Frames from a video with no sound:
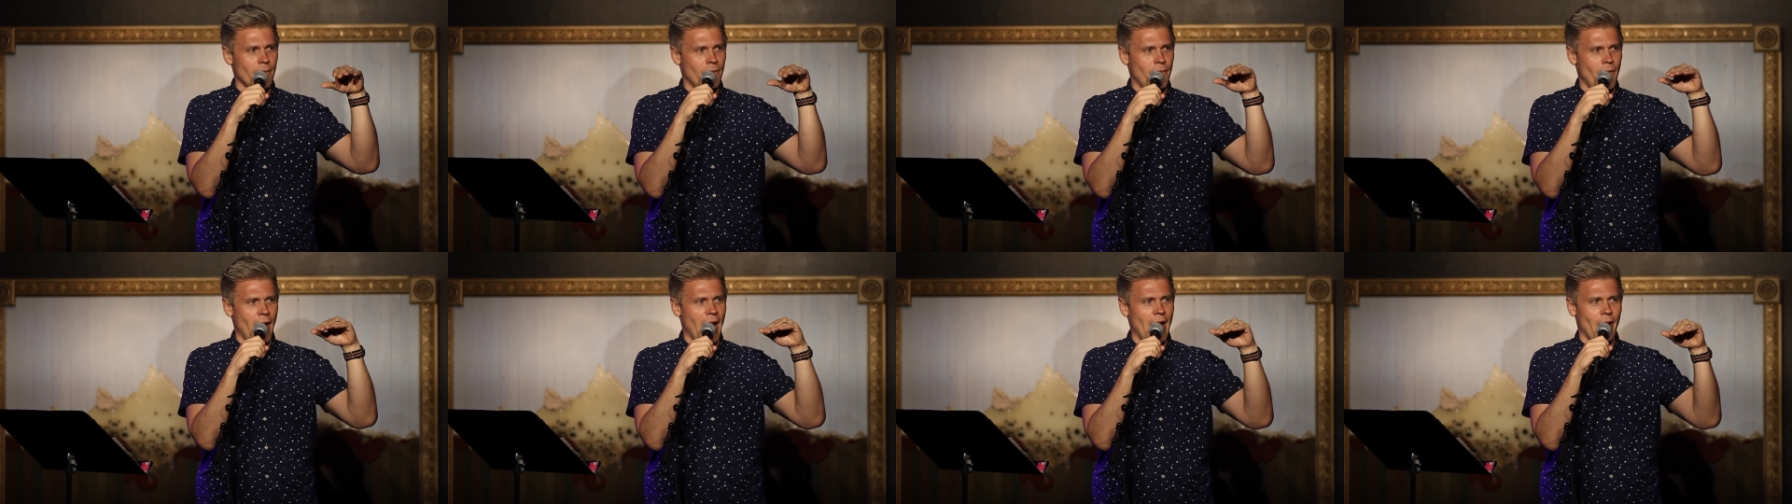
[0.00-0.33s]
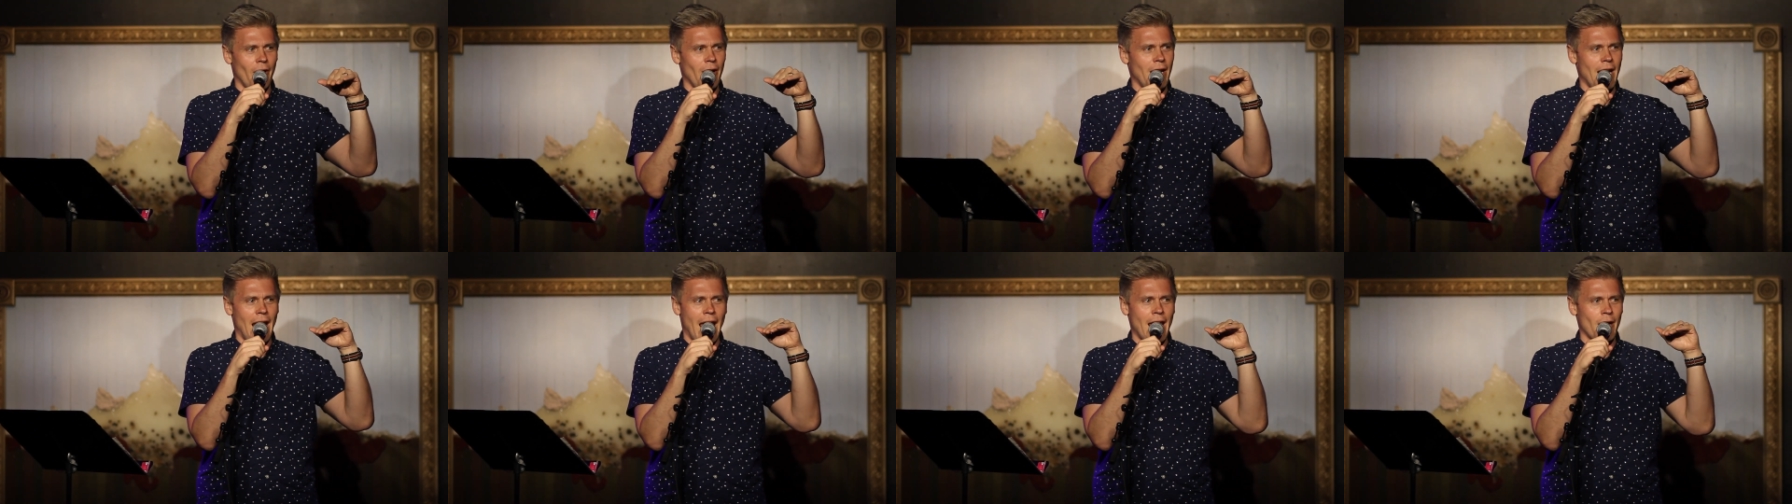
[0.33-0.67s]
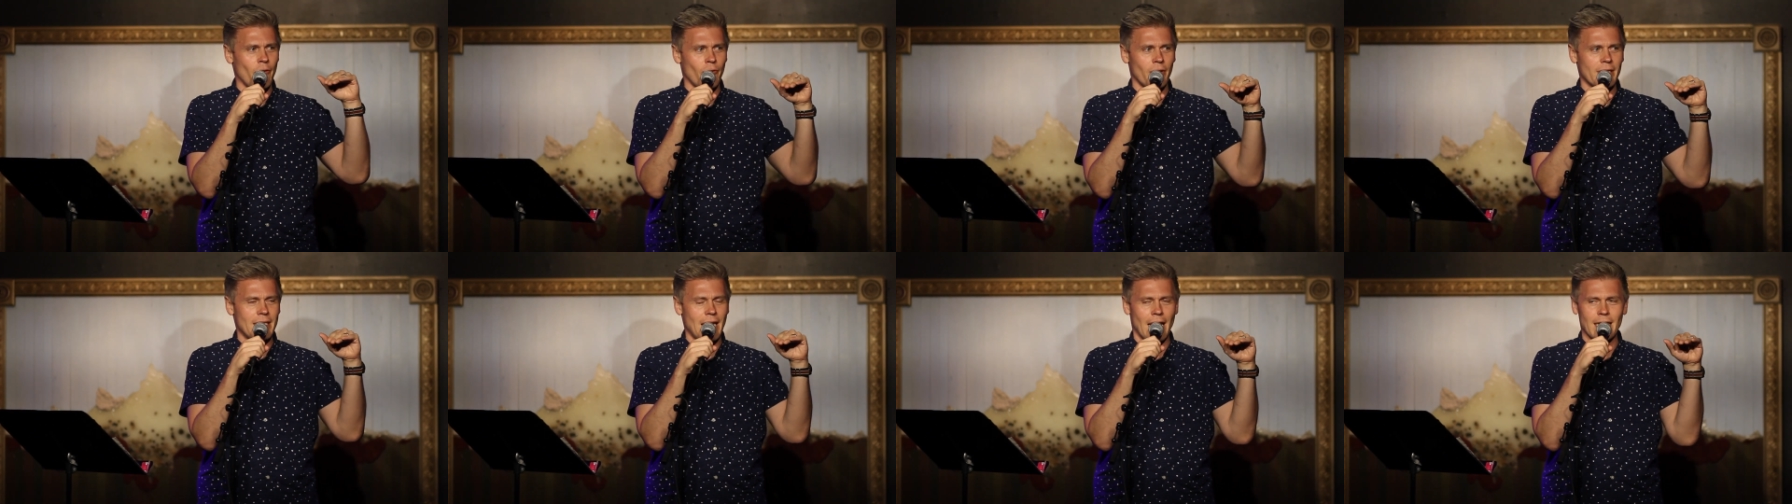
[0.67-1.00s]
very
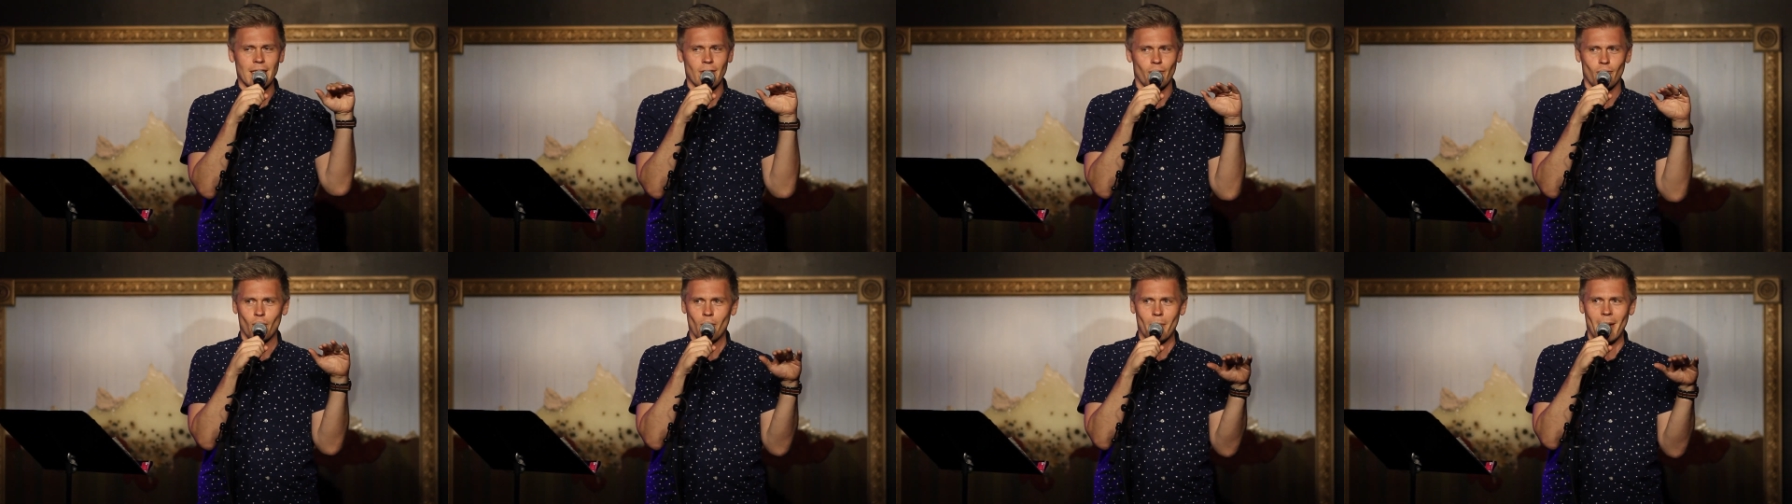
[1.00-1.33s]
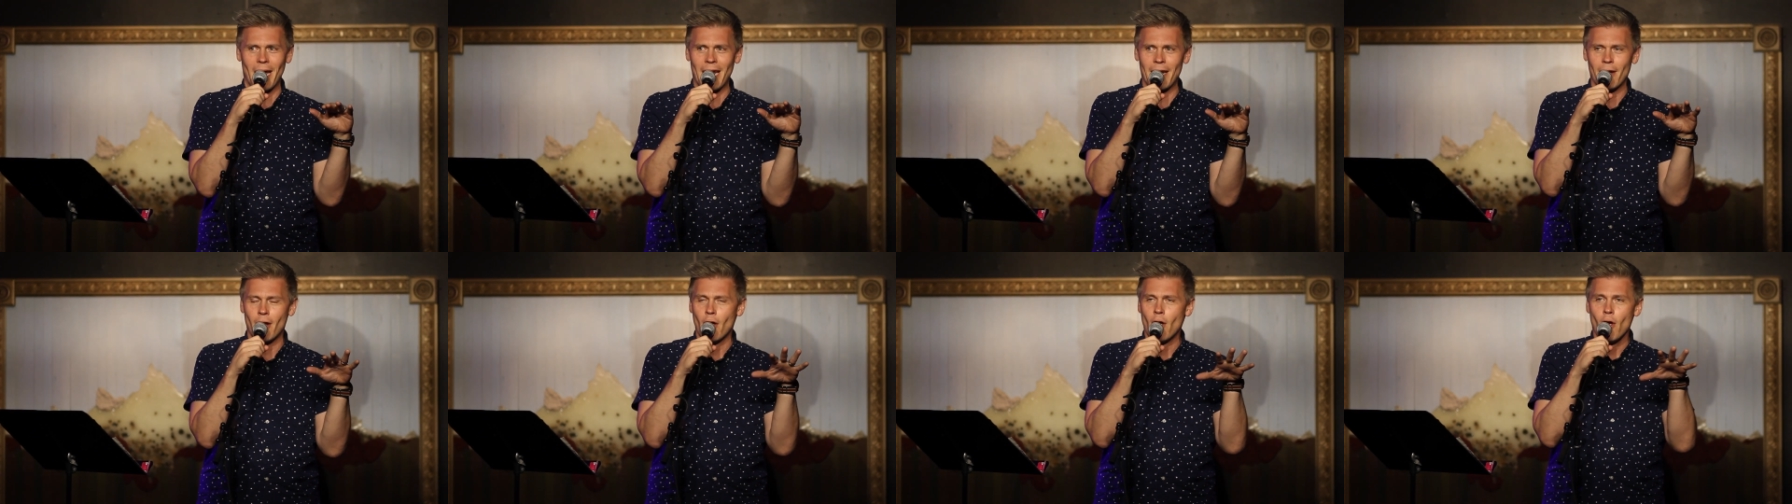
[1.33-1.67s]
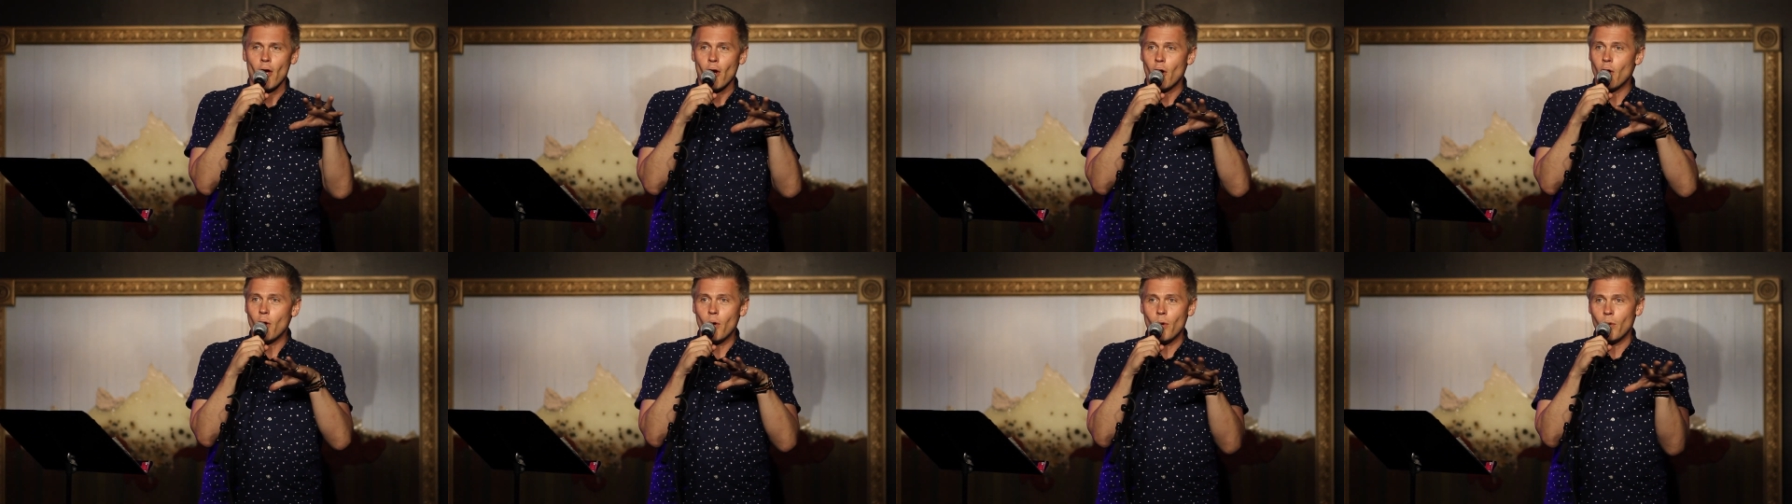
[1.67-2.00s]
anal retentive roommate
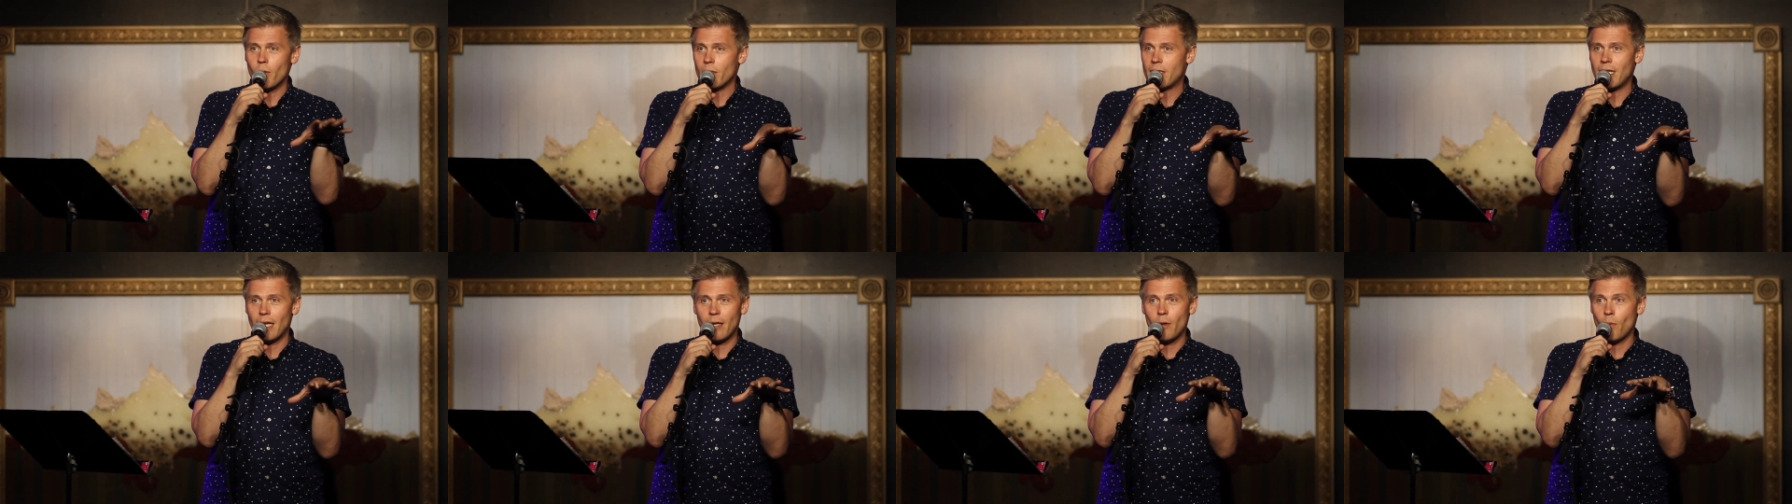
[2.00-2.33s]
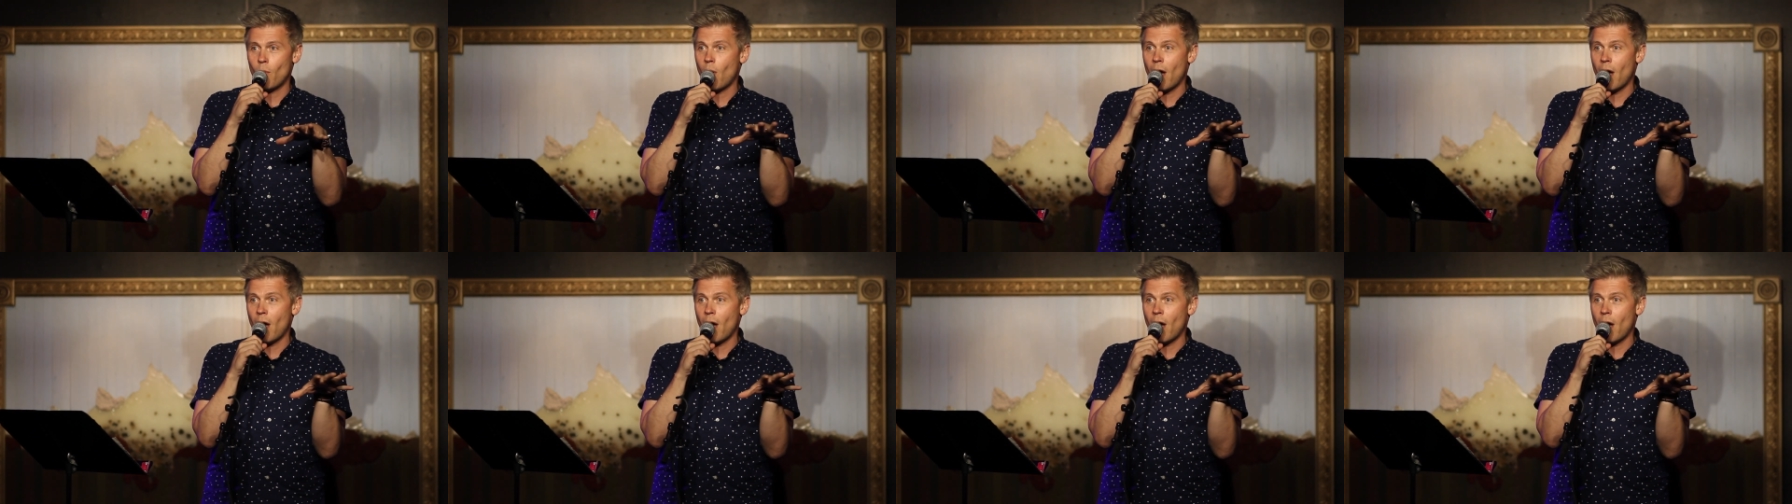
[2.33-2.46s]
who didn't